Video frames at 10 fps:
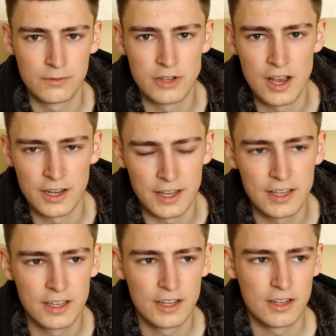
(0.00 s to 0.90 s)
of Journey,
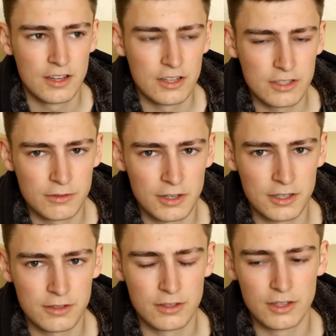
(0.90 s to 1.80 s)

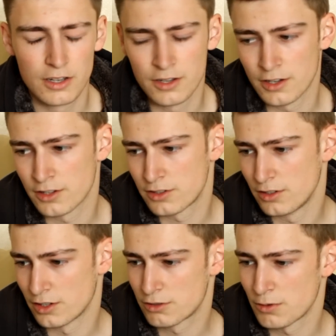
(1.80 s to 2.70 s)
so I
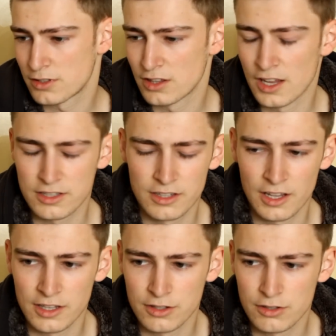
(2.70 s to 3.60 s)
twisted that
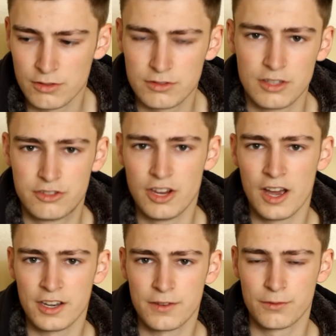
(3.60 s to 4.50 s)
slightly and used the
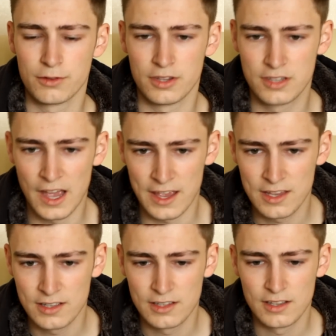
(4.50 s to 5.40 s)
journey through the
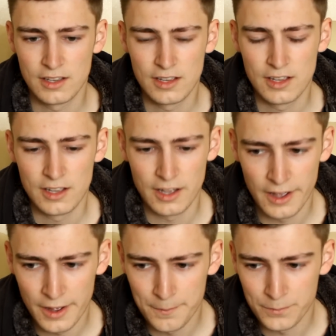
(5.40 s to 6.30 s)
day. So
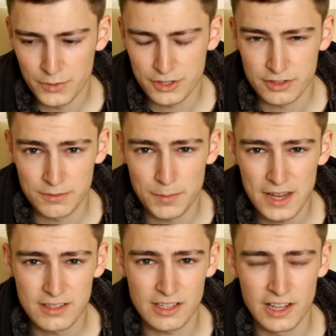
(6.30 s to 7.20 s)
I was
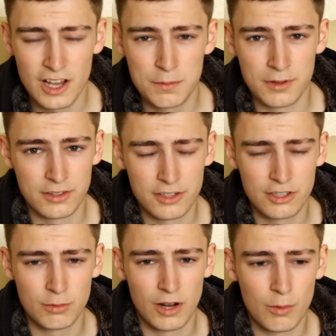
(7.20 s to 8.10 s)
basically open to
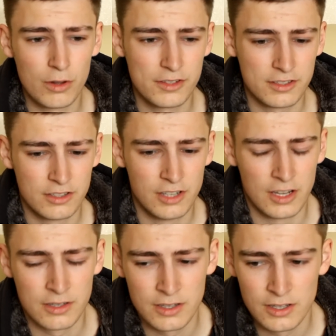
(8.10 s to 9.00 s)
do what I wanted to
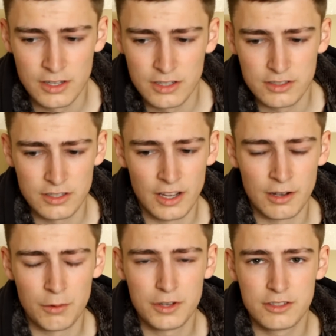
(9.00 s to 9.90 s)
do. So
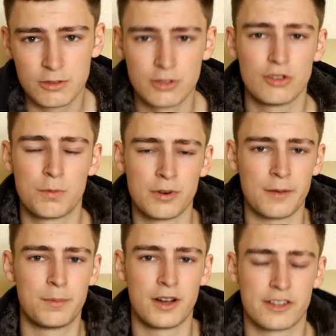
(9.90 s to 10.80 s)
I wanted to
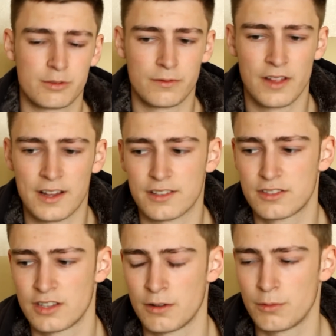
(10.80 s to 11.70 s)
incorporate bikes with that.
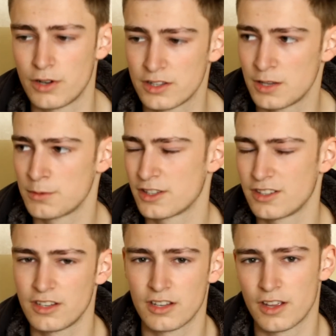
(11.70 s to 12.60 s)
So what I did was I
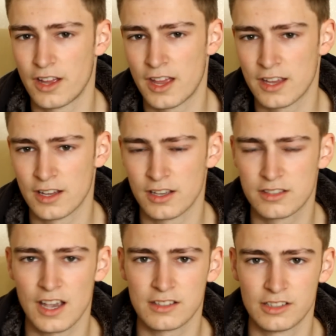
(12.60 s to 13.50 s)
did a
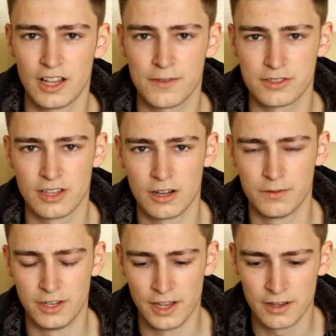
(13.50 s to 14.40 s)
day in the lifestyle
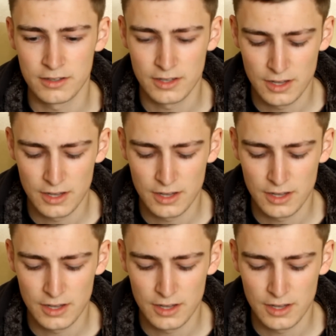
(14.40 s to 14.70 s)
video,